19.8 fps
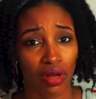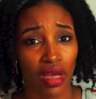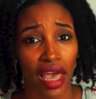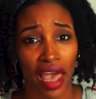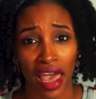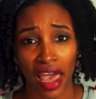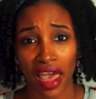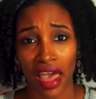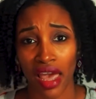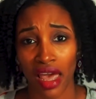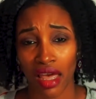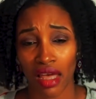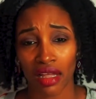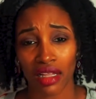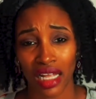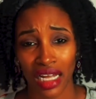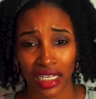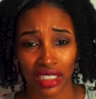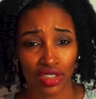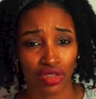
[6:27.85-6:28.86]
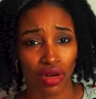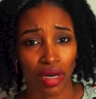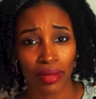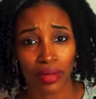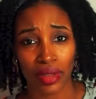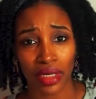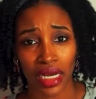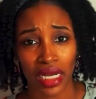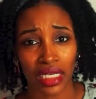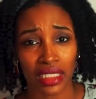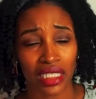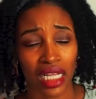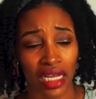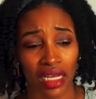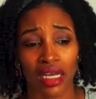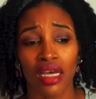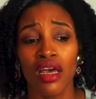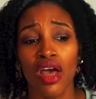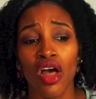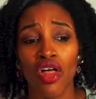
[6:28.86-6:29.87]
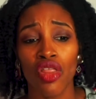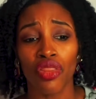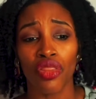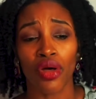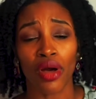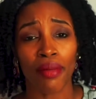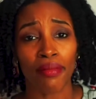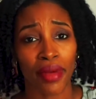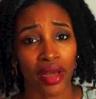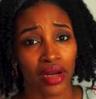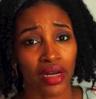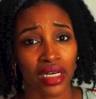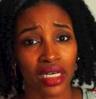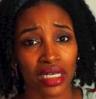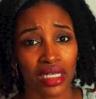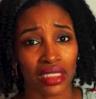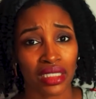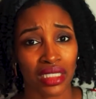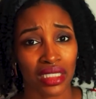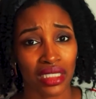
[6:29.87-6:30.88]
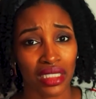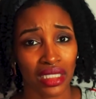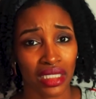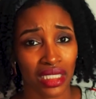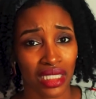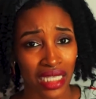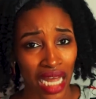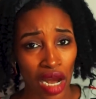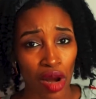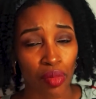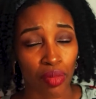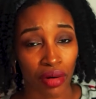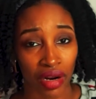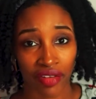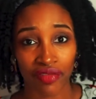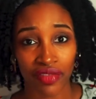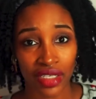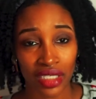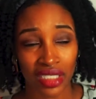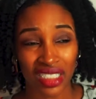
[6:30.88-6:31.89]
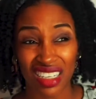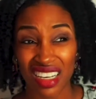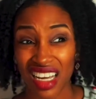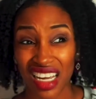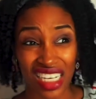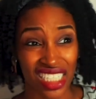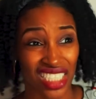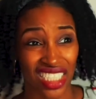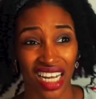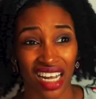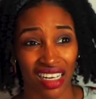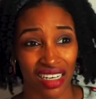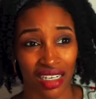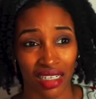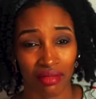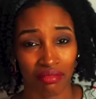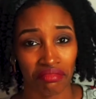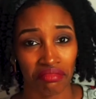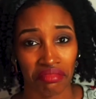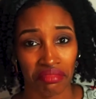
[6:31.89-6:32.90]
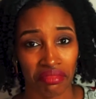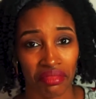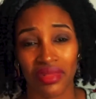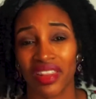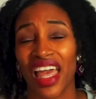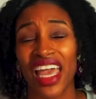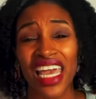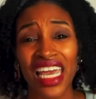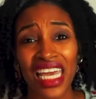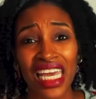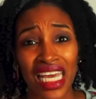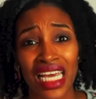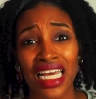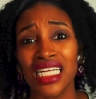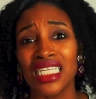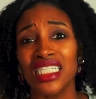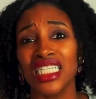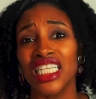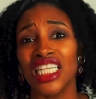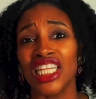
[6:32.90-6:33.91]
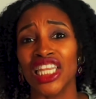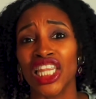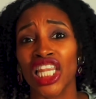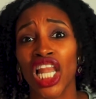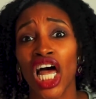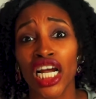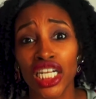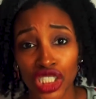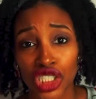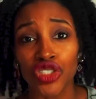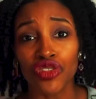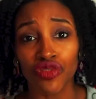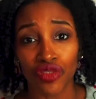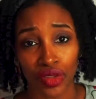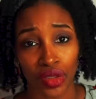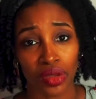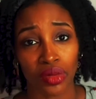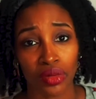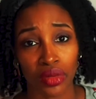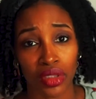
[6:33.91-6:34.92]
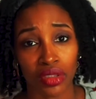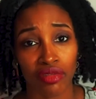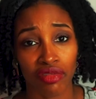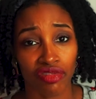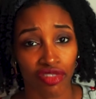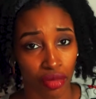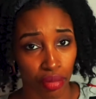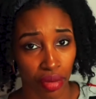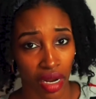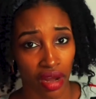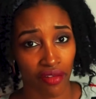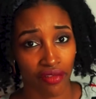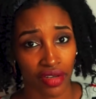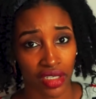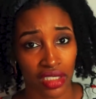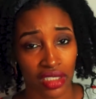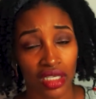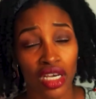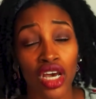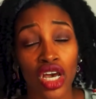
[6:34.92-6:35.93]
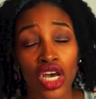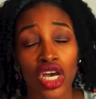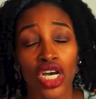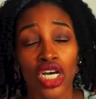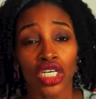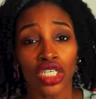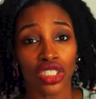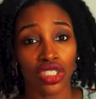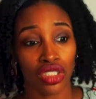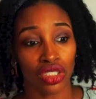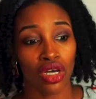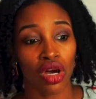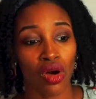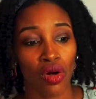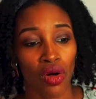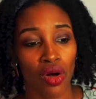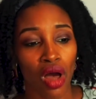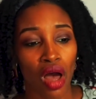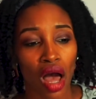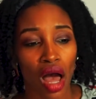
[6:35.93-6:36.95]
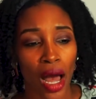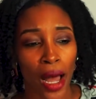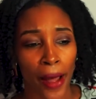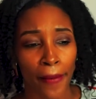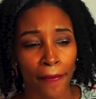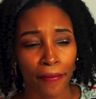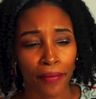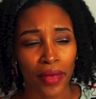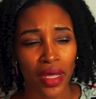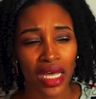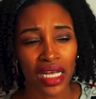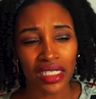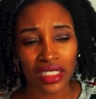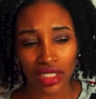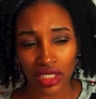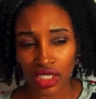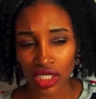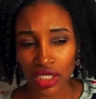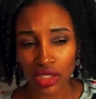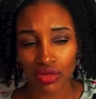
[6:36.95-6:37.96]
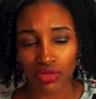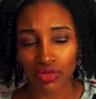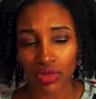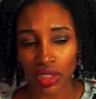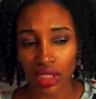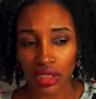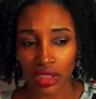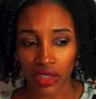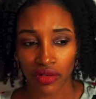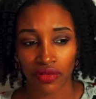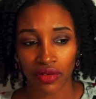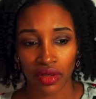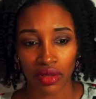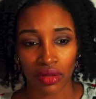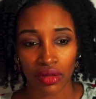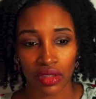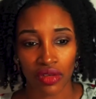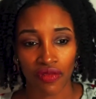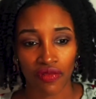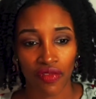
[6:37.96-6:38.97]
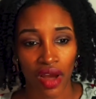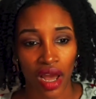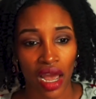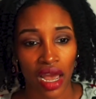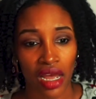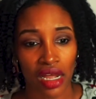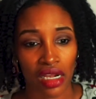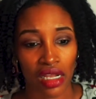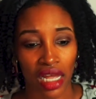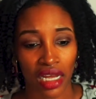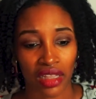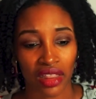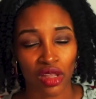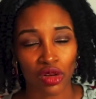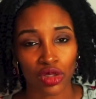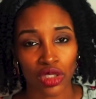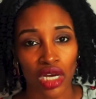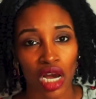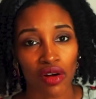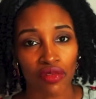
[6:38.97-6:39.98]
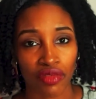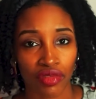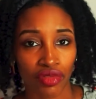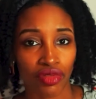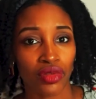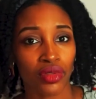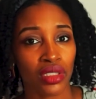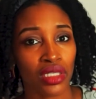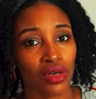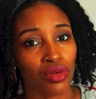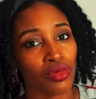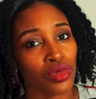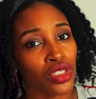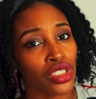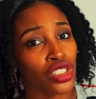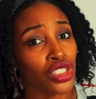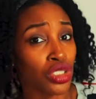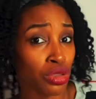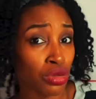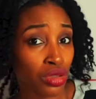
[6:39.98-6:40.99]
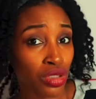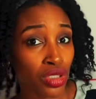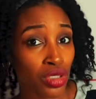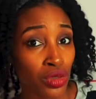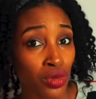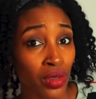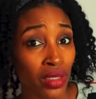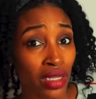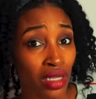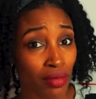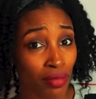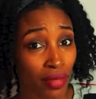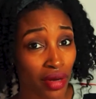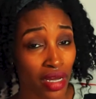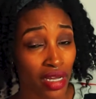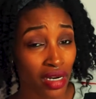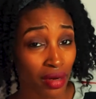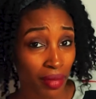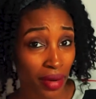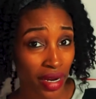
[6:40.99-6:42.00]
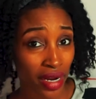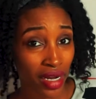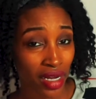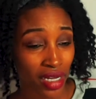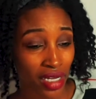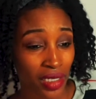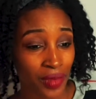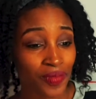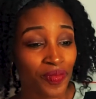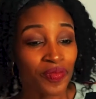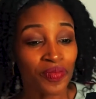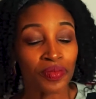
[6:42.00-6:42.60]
like scrambled eggs, like the American style breakfast in China. They eat lunch food for breakfast. So it's just really difficult to find like those comfort foods that we're used to in America.